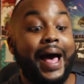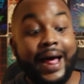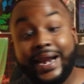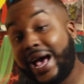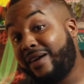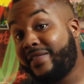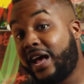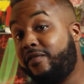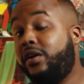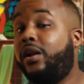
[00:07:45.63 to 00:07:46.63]
And after
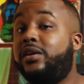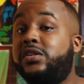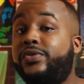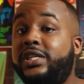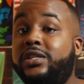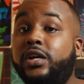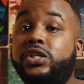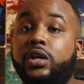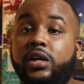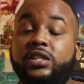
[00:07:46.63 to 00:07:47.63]
I've done a lot of
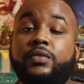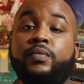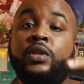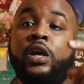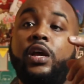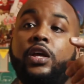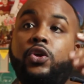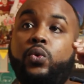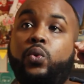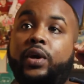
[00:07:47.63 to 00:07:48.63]
research on this,
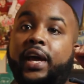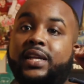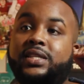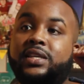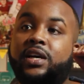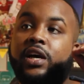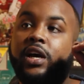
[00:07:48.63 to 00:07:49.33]
you get